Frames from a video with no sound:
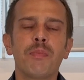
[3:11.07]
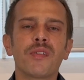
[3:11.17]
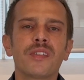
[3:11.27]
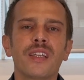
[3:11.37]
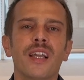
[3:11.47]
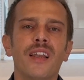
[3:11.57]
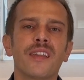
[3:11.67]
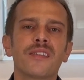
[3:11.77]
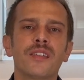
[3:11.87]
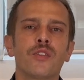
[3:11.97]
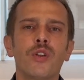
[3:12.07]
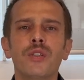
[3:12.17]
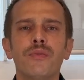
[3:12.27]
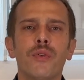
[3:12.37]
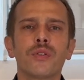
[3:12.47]
posting at least 3
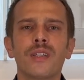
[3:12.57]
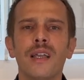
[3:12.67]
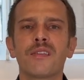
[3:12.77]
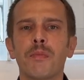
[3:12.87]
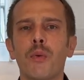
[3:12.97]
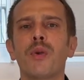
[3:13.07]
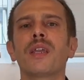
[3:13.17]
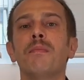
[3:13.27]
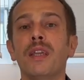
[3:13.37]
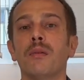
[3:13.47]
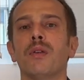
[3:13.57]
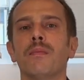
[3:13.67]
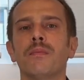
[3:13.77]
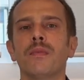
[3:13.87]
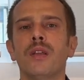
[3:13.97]
to 4 times per week
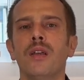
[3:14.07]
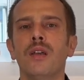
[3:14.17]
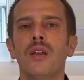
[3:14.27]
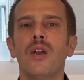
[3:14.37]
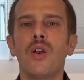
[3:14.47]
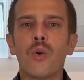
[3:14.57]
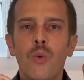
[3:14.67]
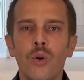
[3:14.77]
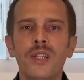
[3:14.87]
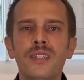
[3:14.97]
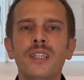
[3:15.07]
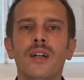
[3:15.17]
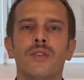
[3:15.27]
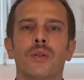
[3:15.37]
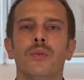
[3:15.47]
minimum. Quality
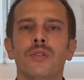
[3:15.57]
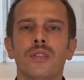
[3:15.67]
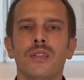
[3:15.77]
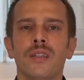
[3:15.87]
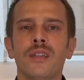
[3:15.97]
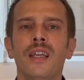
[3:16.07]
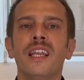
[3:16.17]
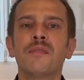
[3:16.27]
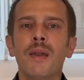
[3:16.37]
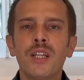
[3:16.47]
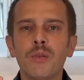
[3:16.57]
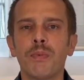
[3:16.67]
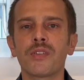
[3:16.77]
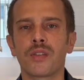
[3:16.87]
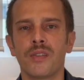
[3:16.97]
over quantity. It's better to
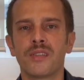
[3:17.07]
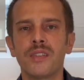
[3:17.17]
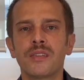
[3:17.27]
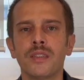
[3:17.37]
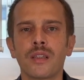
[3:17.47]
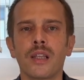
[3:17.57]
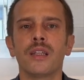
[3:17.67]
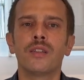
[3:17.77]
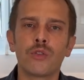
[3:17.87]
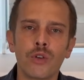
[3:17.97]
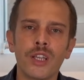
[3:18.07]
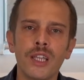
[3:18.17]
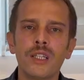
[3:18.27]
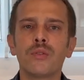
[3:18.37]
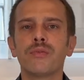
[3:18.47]
post consistently
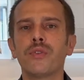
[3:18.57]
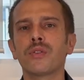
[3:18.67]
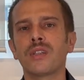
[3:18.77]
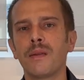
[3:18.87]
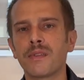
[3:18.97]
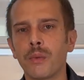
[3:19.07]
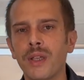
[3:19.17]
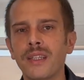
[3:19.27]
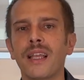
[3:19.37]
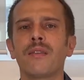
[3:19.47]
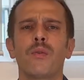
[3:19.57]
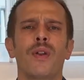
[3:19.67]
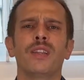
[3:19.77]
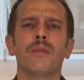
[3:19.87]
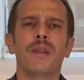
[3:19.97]
3 to 4 times a week than
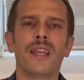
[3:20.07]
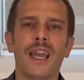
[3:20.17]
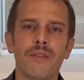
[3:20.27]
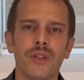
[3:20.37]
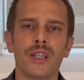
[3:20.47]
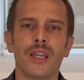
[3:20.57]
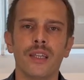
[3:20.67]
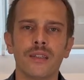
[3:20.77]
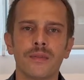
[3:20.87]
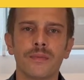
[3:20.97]
randomly every day.